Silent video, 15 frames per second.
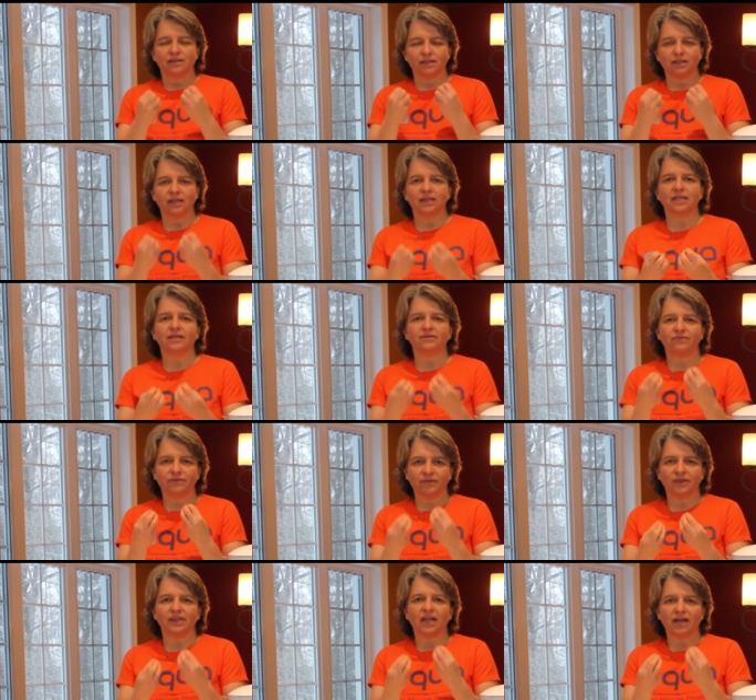the live,
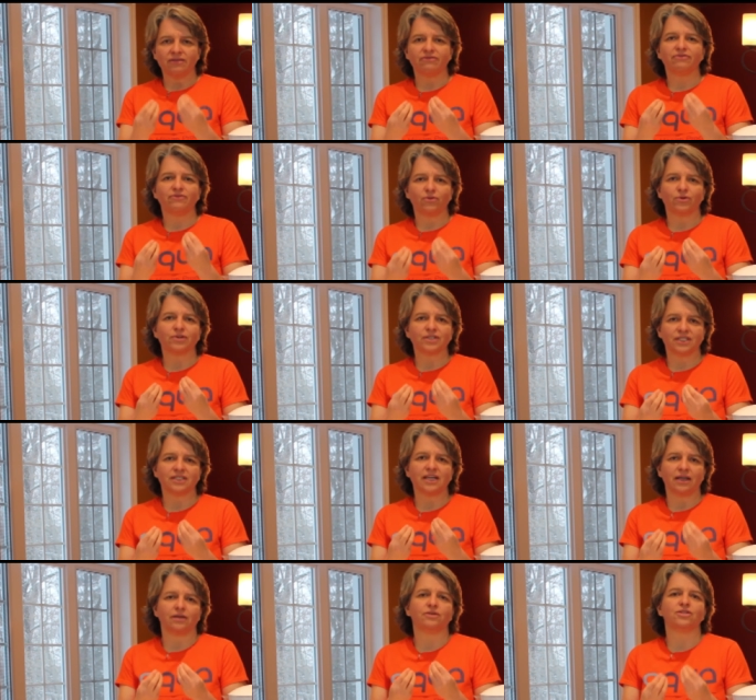life force
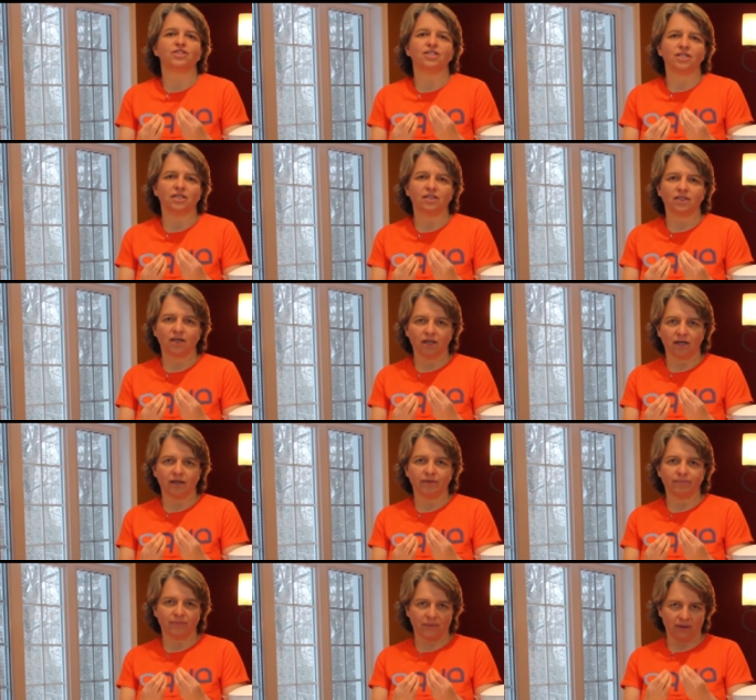energy
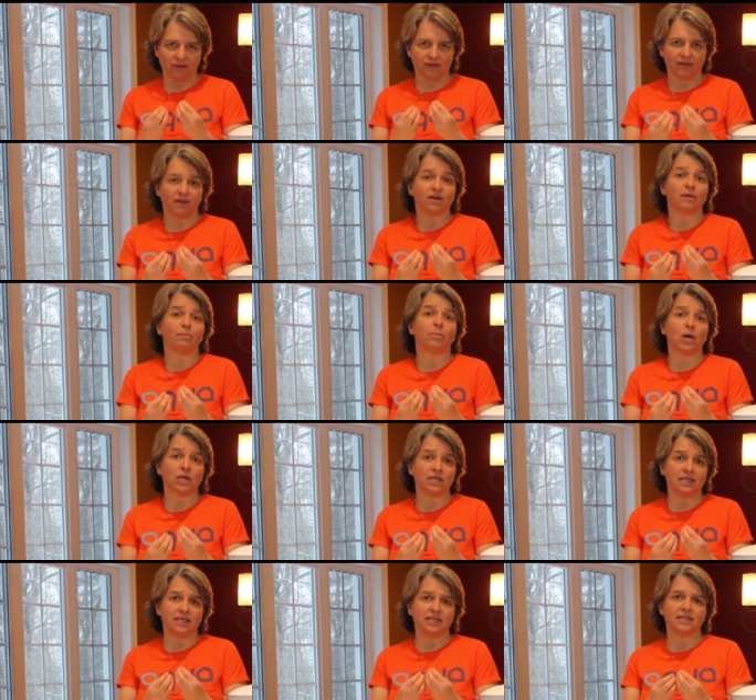um, that that our
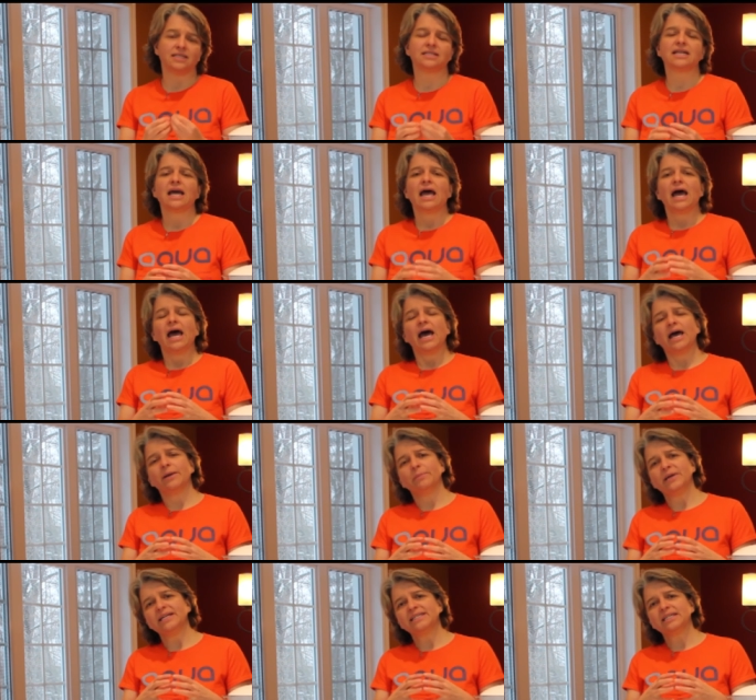body needs,
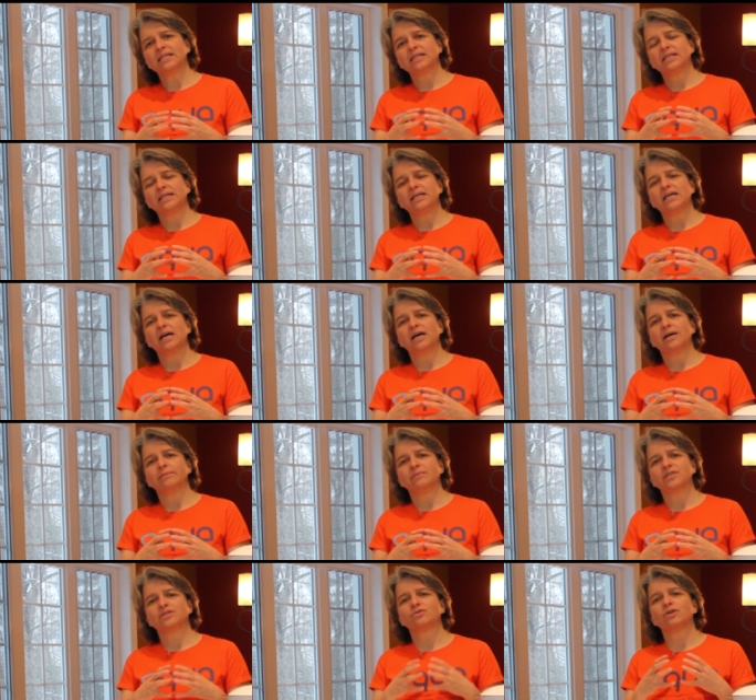and basically,
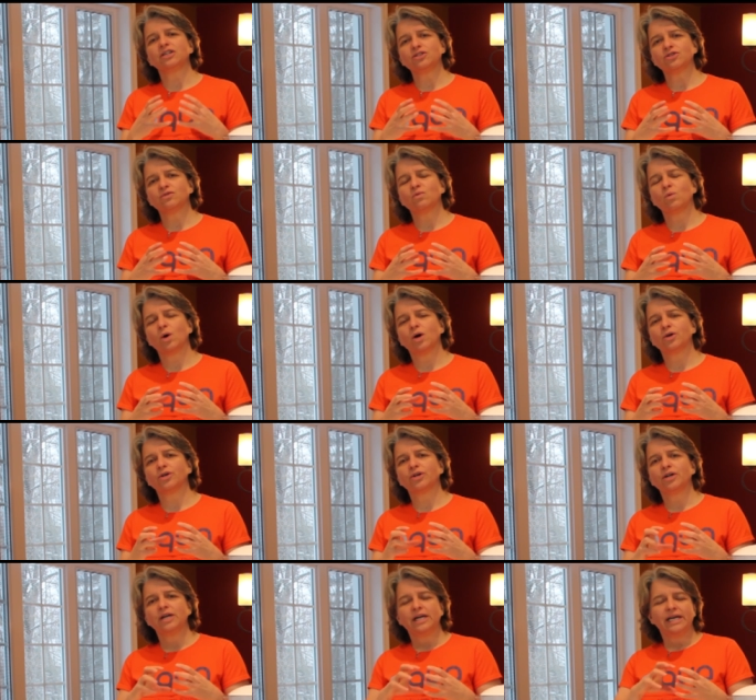um, structured
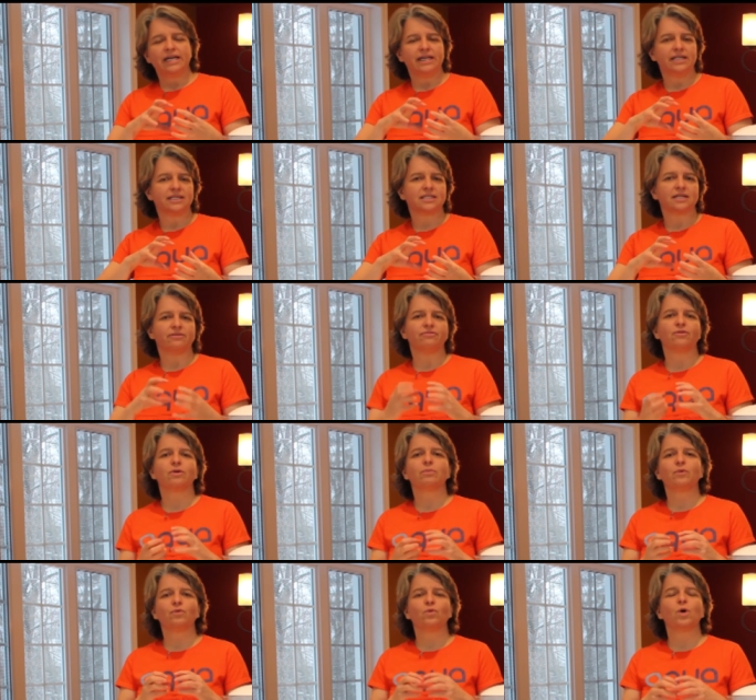water is a
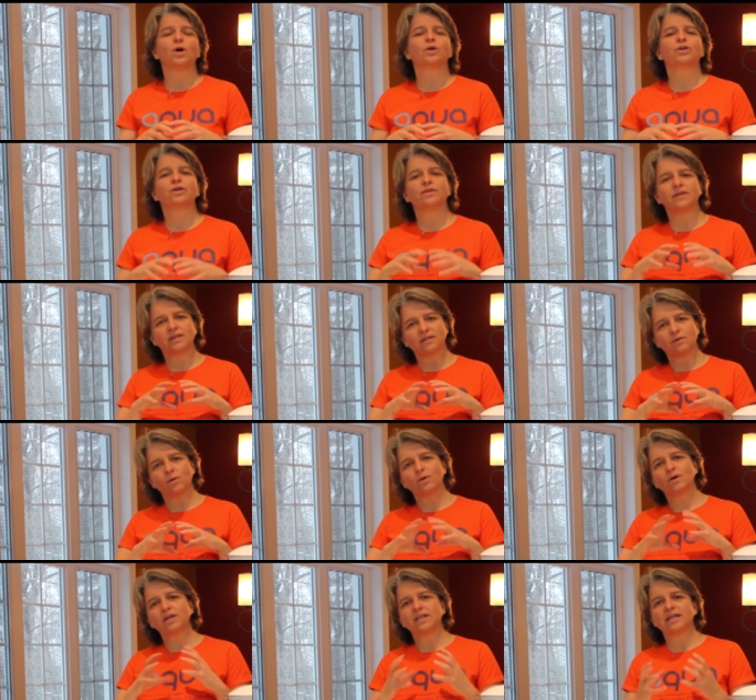form of water that
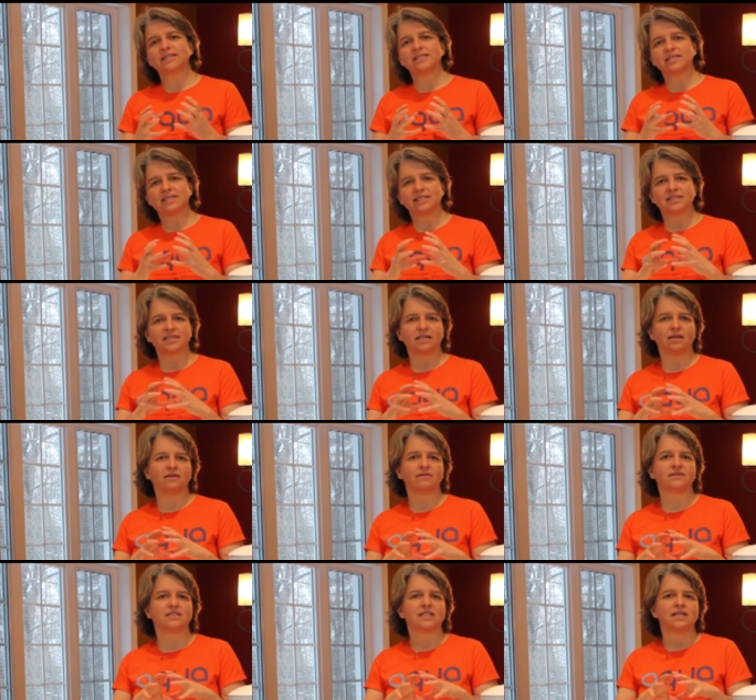organizes
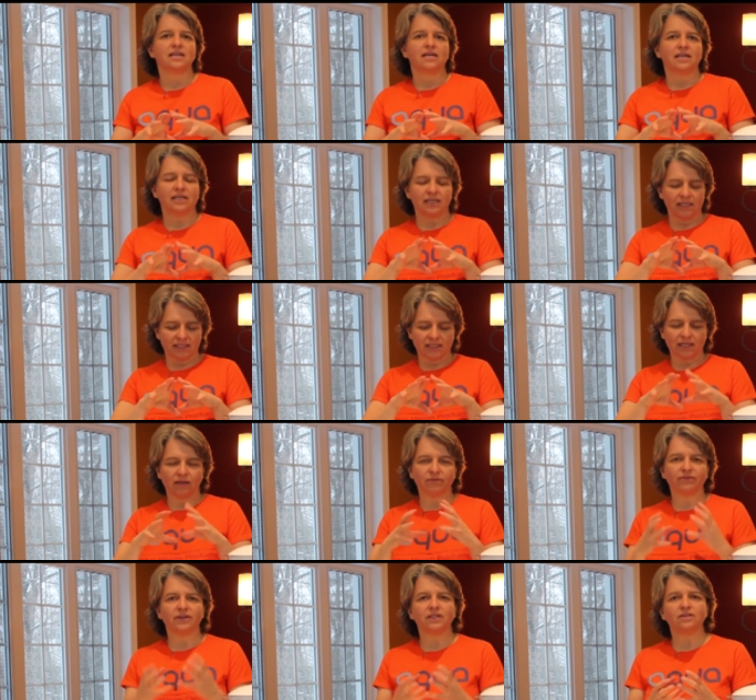itself
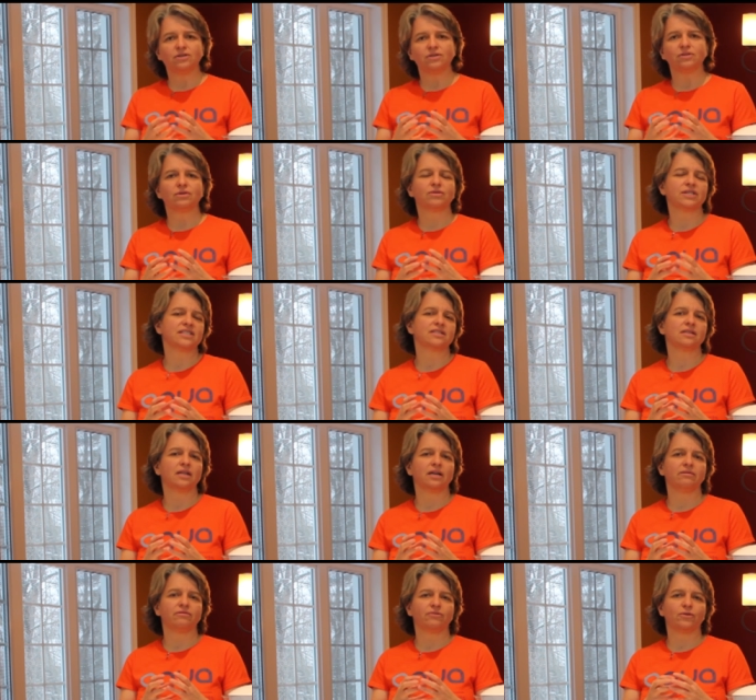itself into
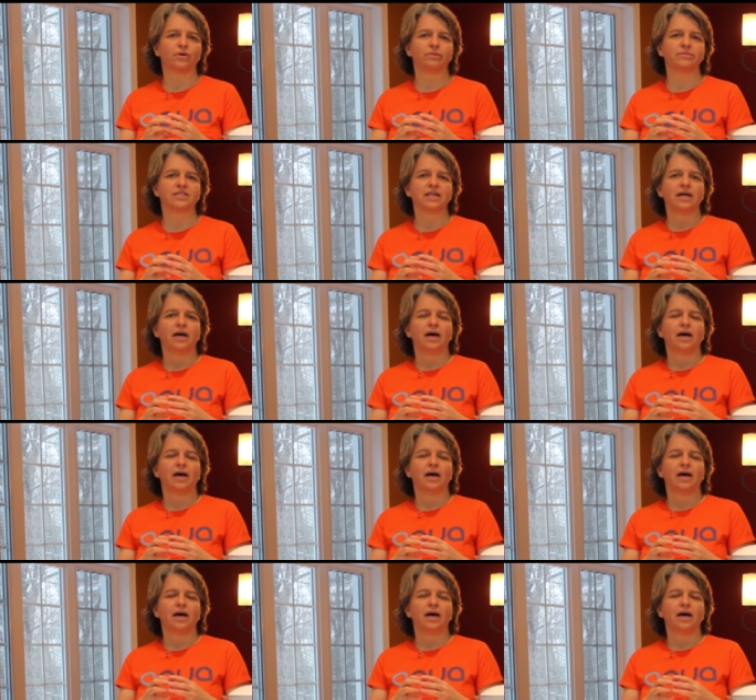crystalline forms